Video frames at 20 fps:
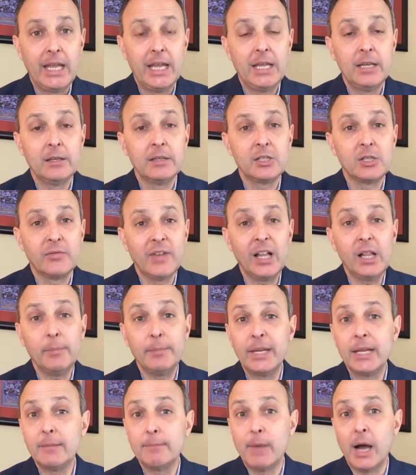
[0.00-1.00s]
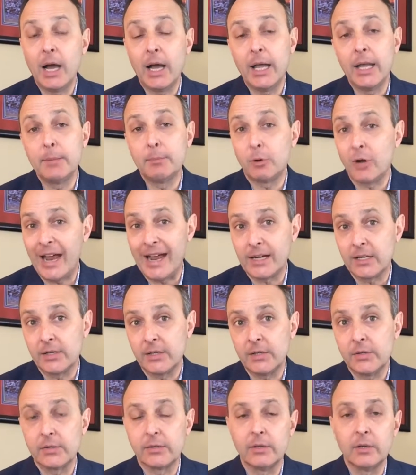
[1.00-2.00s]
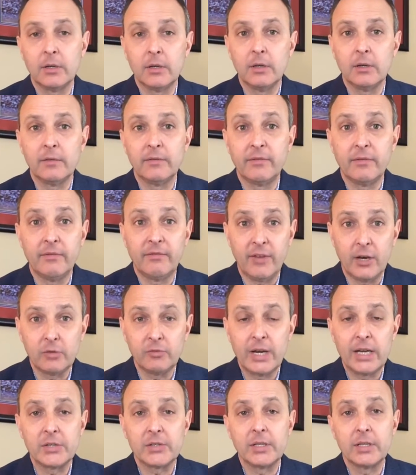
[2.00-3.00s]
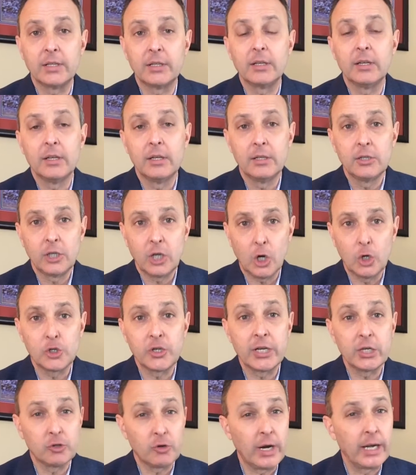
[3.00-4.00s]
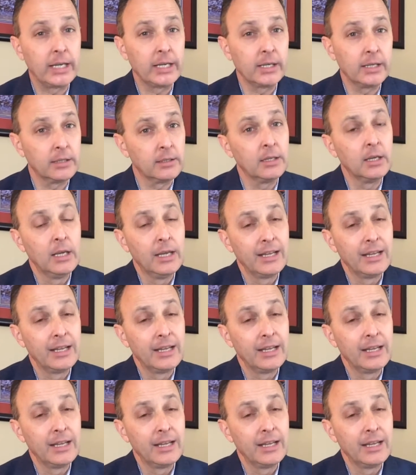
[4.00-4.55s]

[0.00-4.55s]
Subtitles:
In developing my practice of fundraising, coaching, training, and